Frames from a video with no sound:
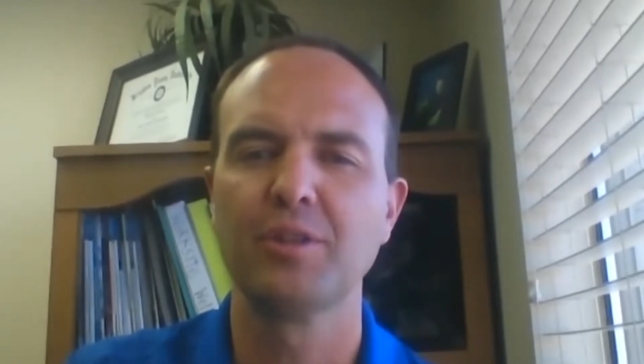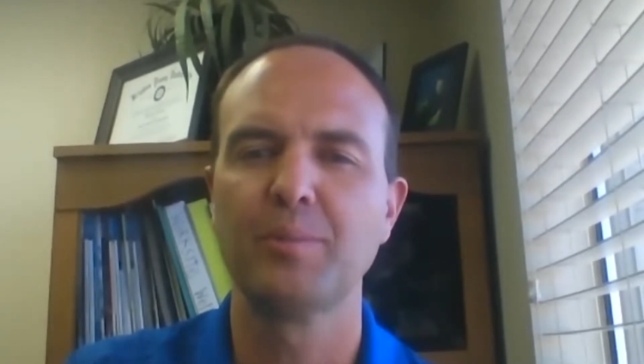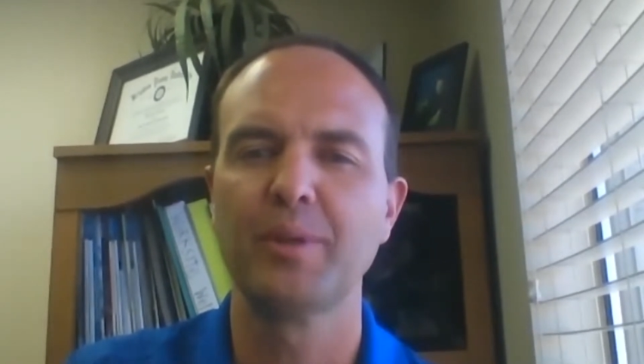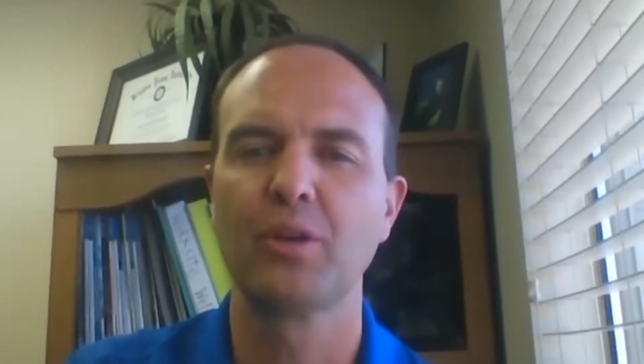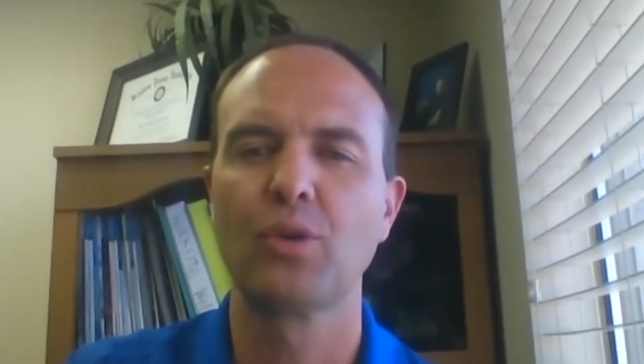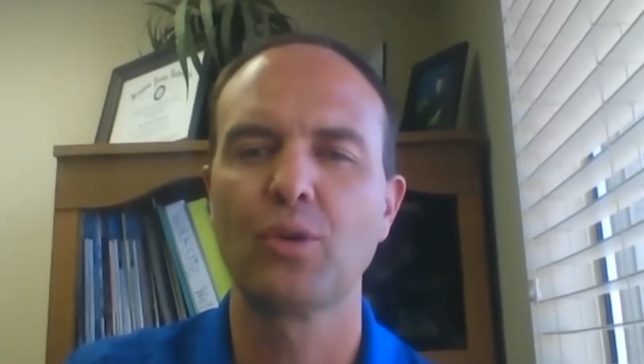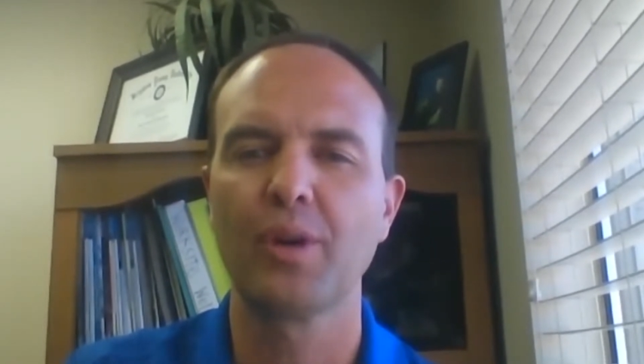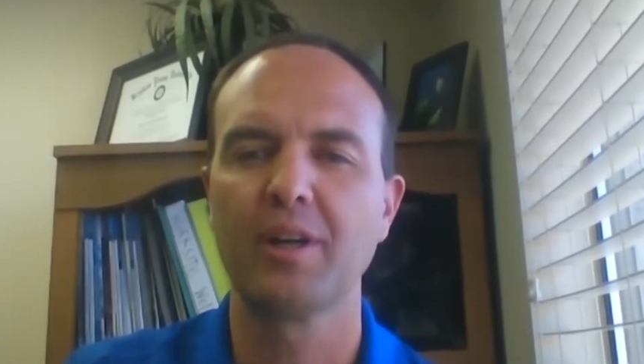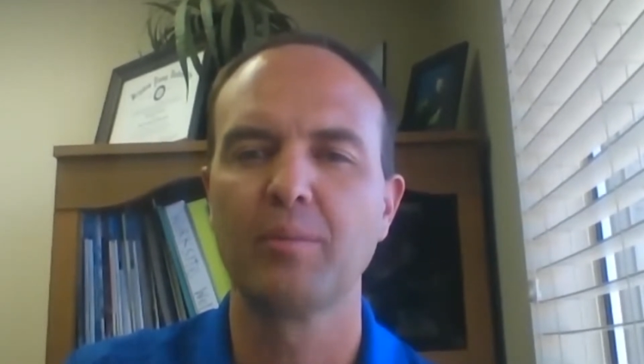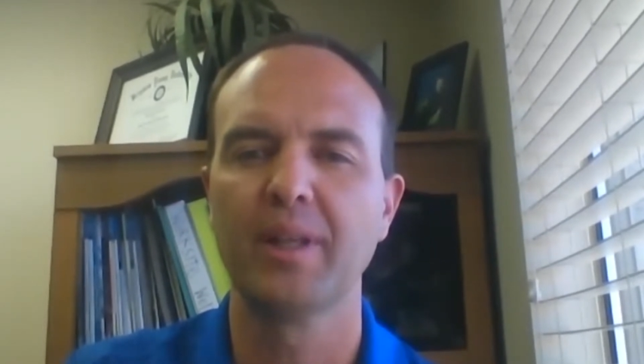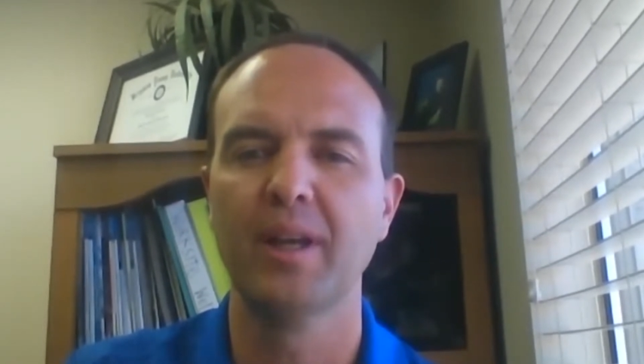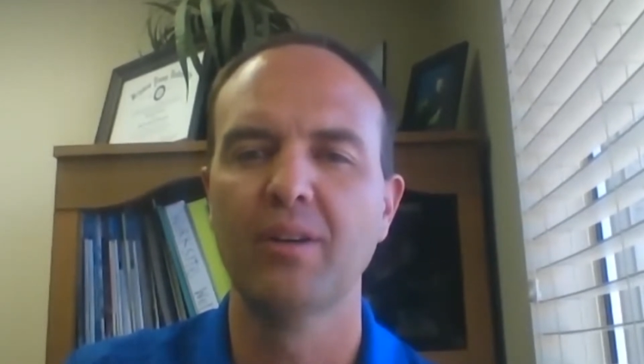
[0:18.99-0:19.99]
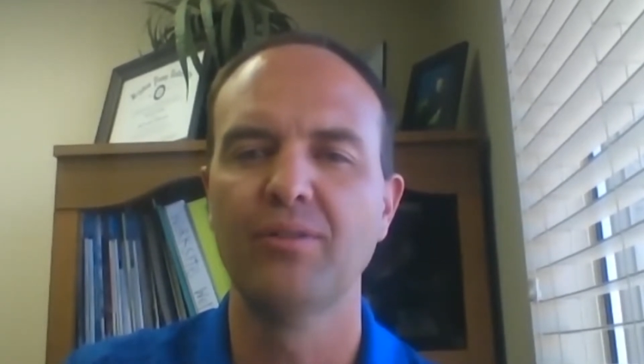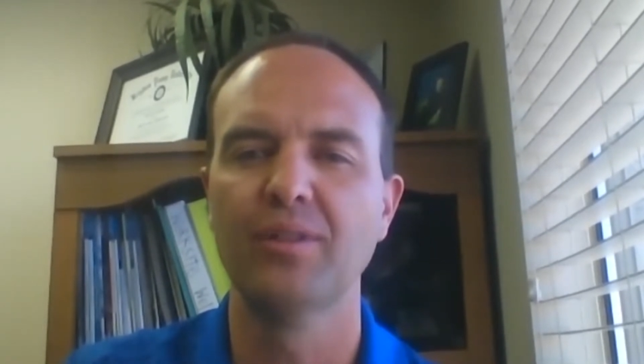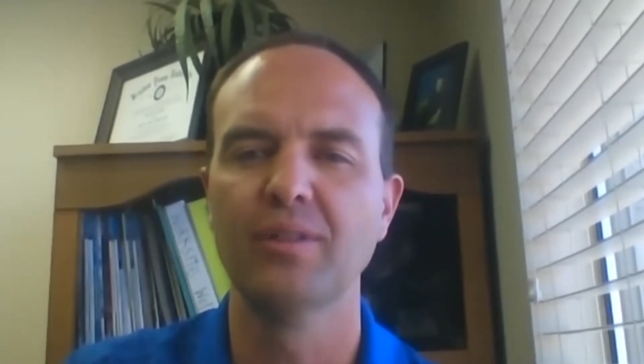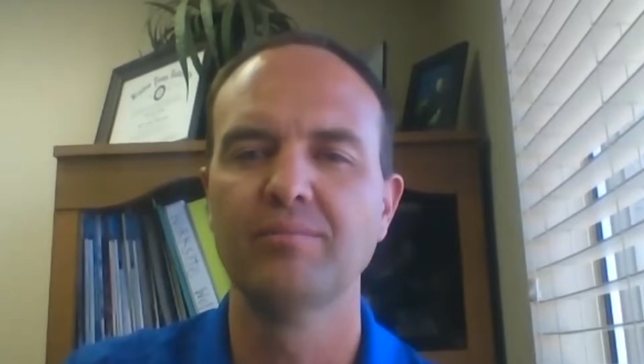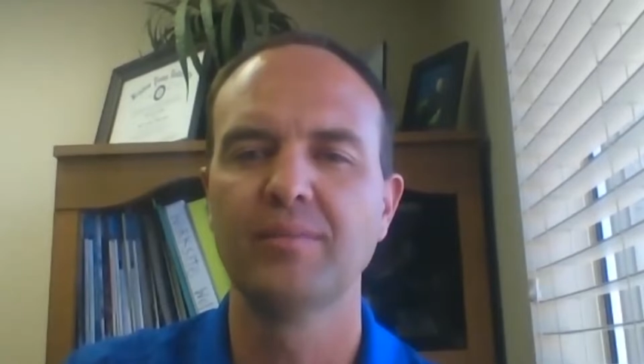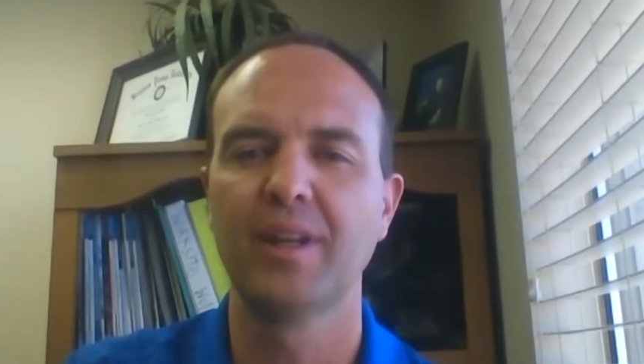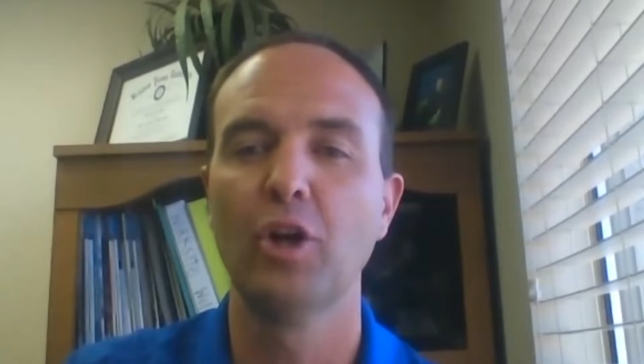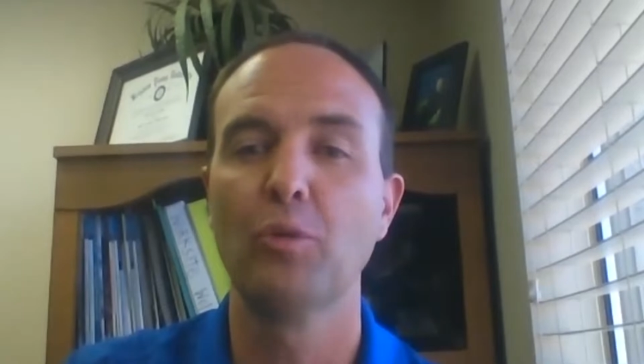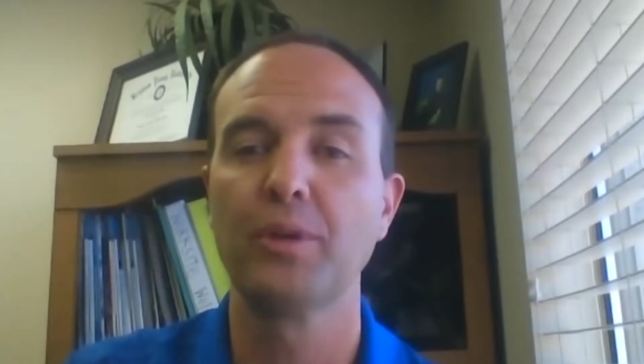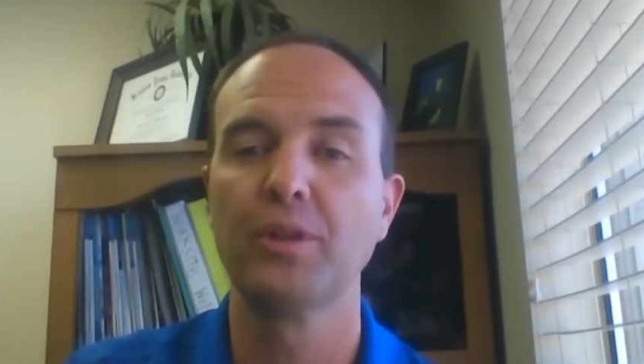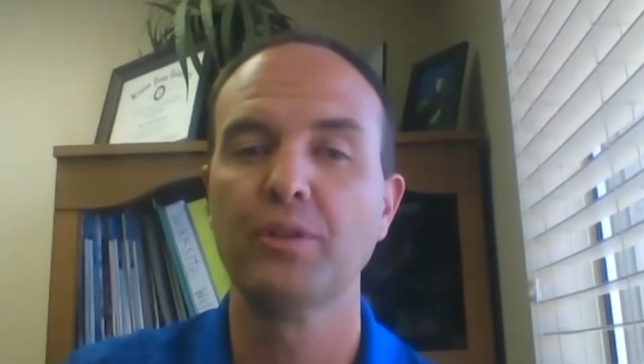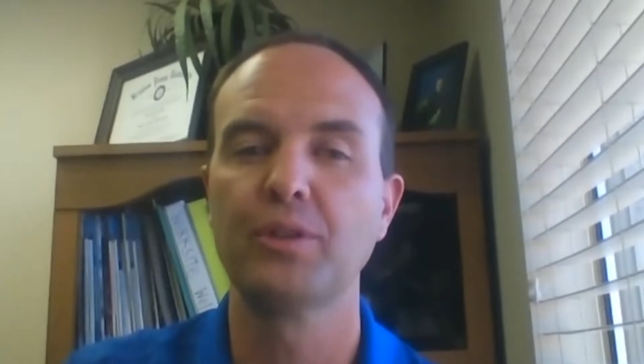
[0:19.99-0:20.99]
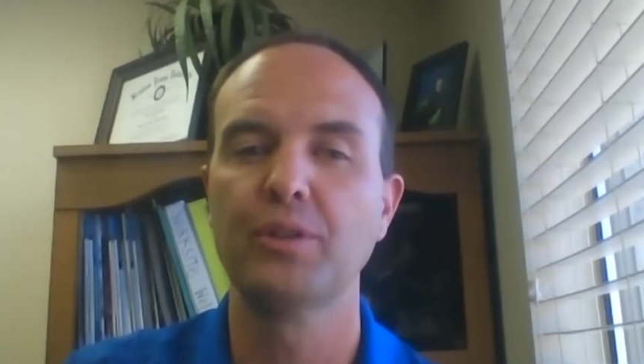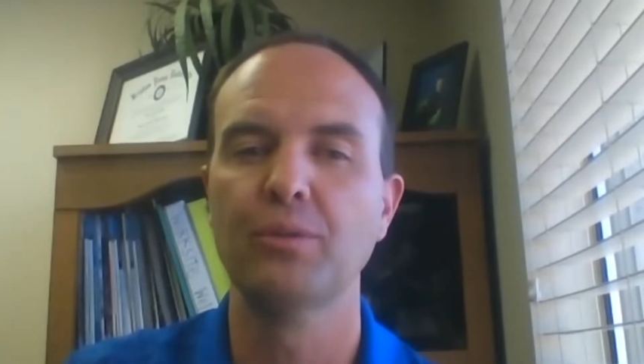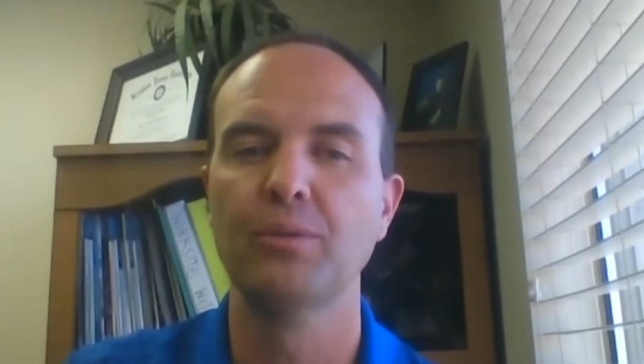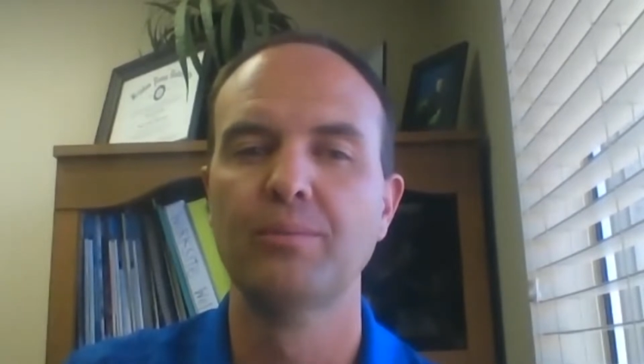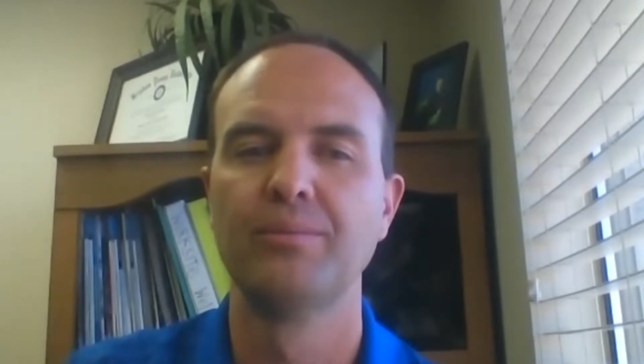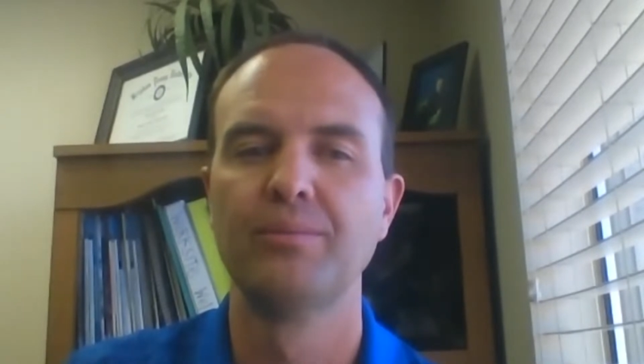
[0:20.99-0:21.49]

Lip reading: to be incredibly helpful, and I hope you do too.